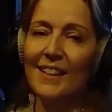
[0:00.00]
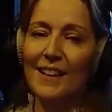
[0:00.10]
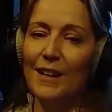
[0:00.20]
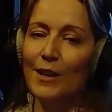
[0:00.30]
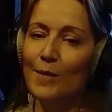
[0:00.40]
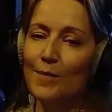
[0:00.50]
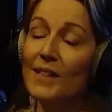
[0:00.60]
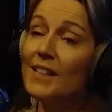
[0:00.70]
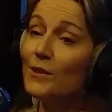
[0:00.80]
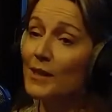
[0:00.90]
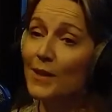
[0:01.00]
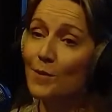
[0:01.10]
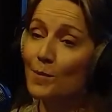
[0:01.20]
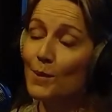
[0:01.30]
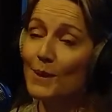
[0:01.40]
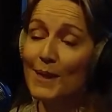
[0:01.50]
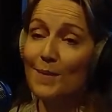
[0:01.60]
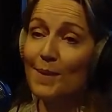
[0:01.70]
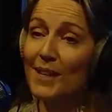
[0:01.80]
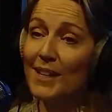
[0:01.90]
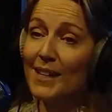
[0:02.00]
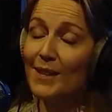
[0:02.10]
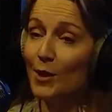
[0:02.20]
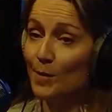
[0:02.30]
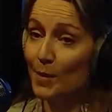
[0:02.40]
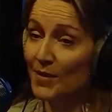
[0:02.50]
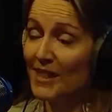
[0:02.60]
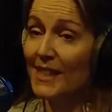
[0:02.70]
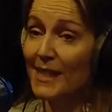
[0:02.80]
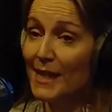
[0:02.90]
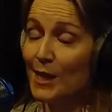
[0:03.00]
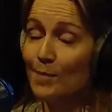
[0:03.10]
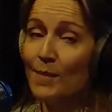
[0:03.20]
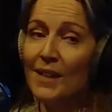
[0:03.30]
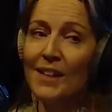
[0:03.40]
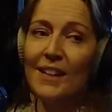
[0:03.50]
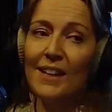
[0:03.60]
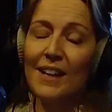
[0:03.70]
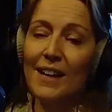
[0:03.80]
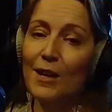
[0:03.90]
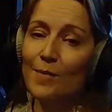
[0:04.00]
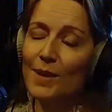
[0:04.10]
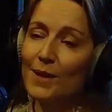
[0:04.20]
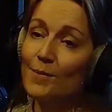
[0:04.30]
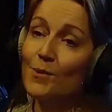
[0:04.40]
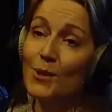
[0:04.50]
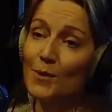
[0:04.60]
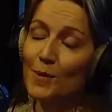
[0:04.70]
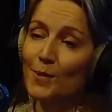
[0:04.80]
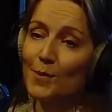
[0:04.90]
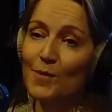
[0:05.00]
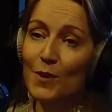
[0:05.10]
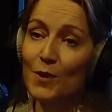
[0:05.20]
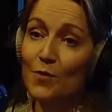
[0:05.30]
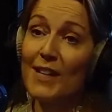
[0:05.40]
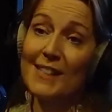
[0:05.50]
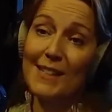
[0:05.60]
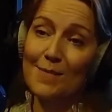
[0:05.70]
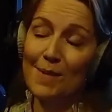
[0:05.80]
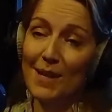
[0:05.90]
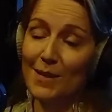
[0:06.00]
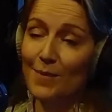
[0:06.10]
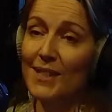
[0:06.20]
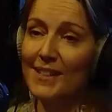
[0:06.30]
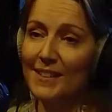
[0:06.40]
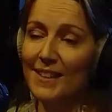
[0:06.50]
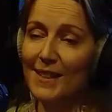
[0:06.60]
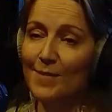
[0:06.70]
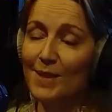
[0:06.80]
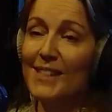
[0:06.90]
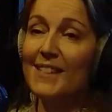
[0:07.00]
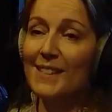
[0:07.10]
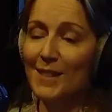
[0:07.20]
The legal team reports into me, privacy team, and I'm also responsible for risk management in the business.